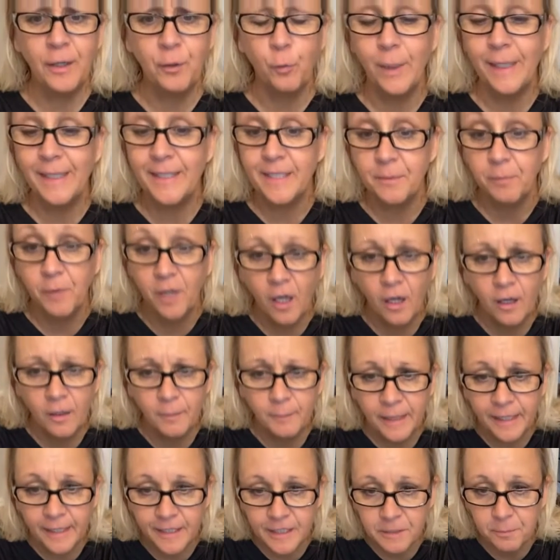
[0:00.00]
to read some
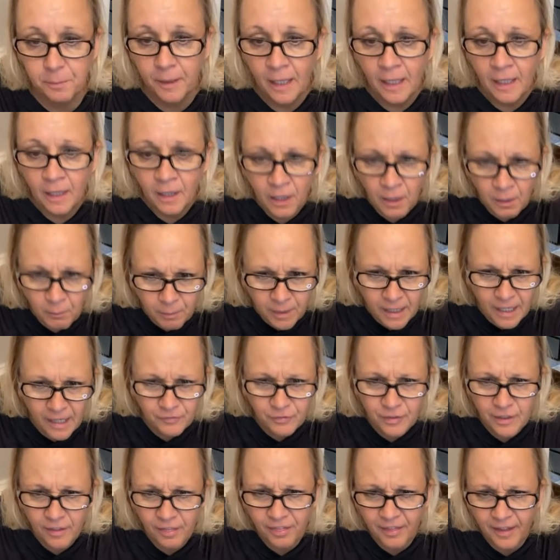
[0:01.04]
comments, but
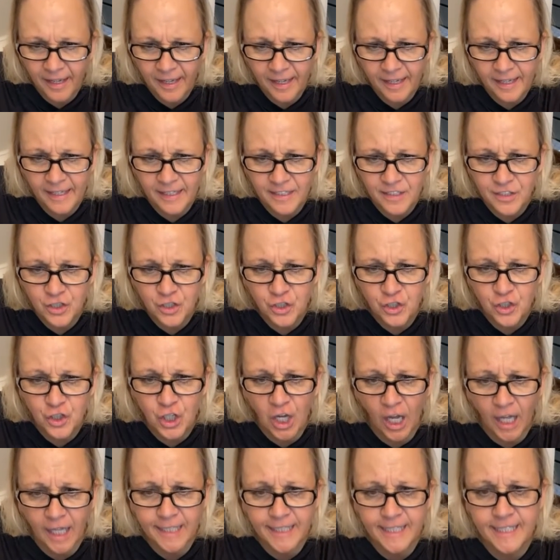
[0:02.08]
everything is
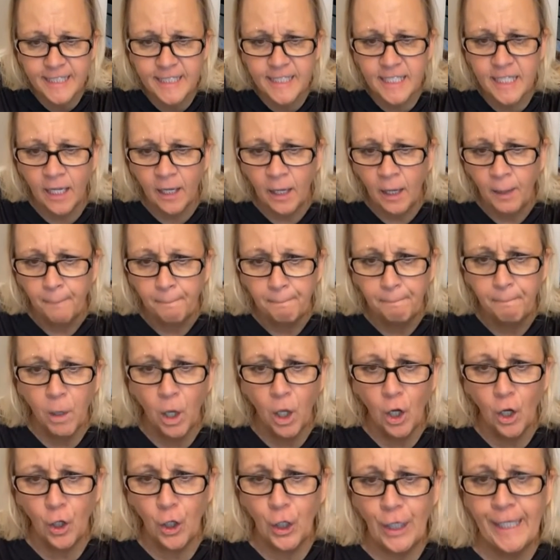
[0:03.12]
just
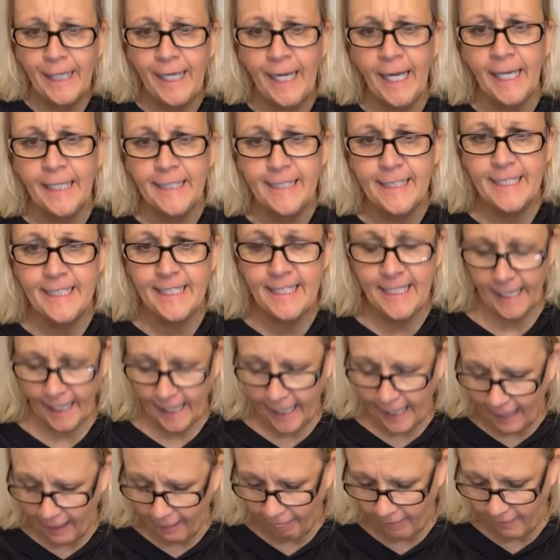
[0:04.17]
blurring
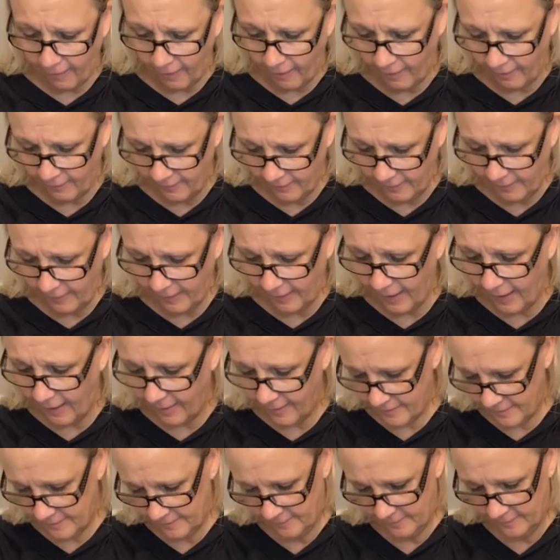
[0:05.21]
together. Yeah.
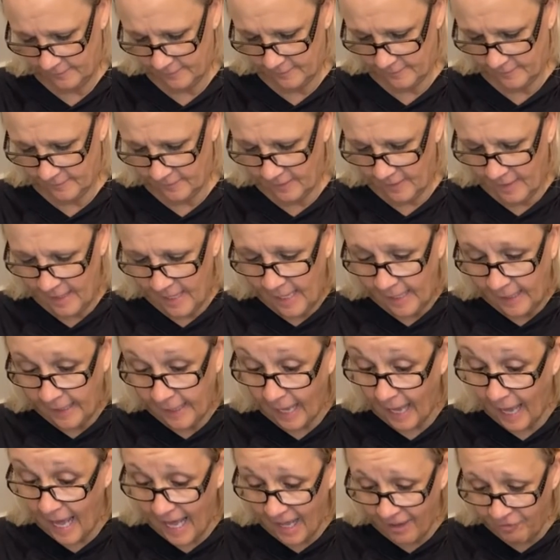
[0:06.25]

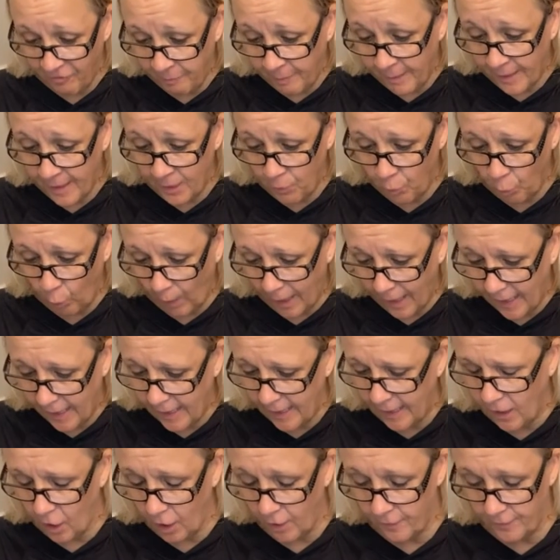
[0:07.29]
Yeah, I've been
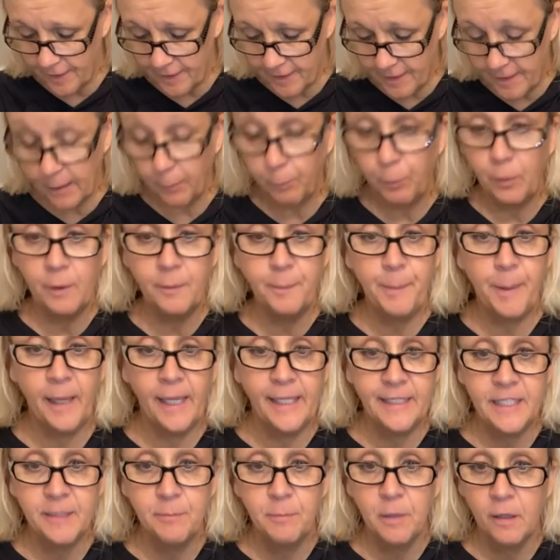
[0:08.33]
waiting on this hip
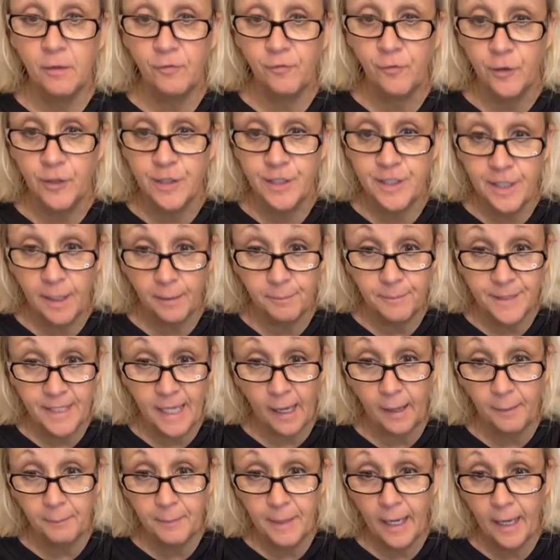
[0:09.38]
replacement for some
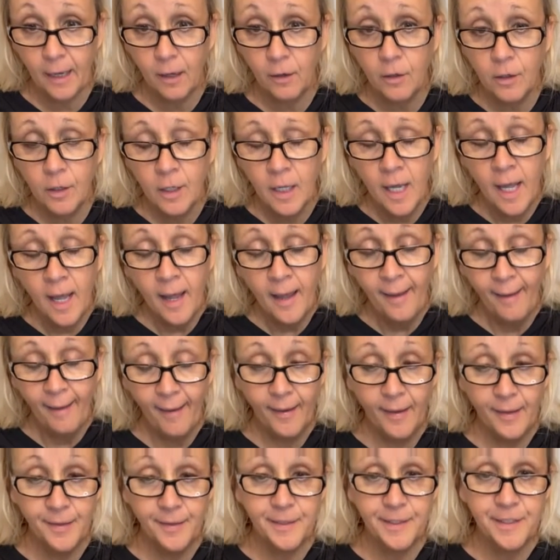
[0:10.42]
time now,
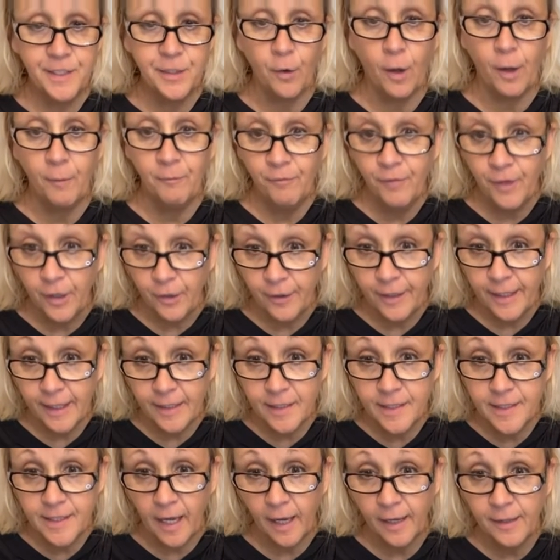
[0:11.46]
and so I'm very
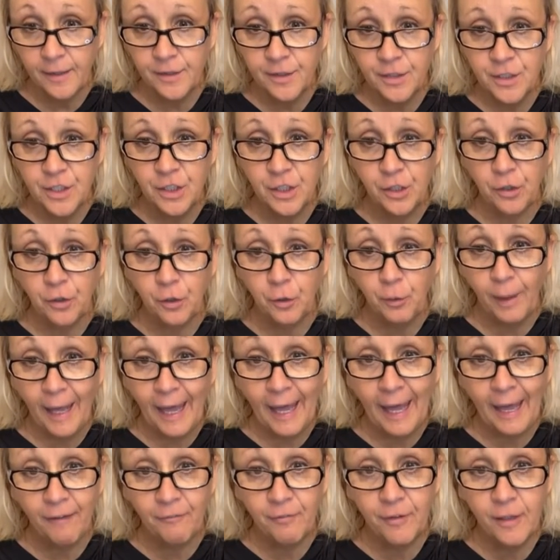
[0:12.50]
excited to
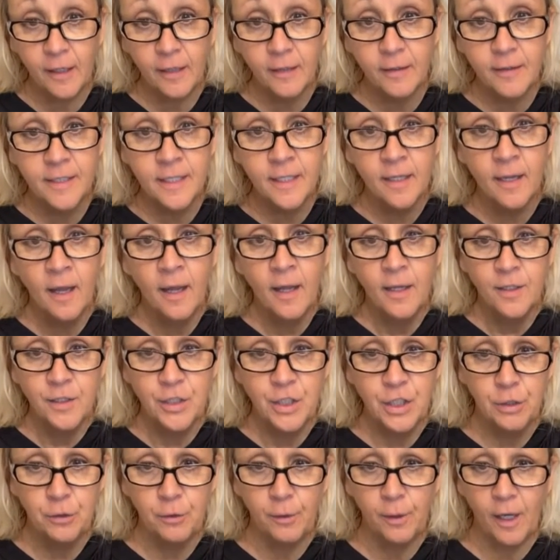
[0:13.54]
have it,
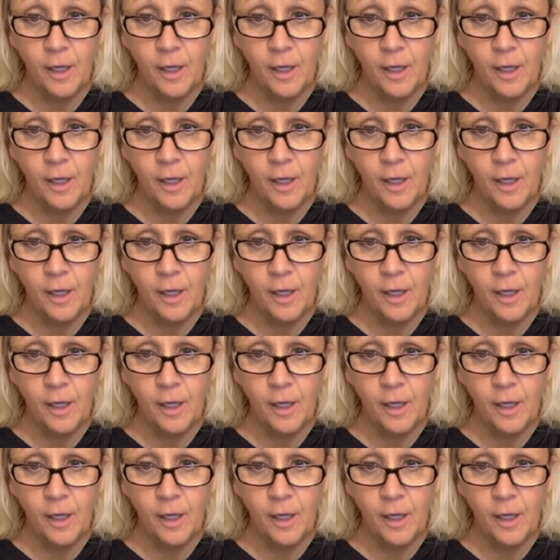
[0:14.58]
to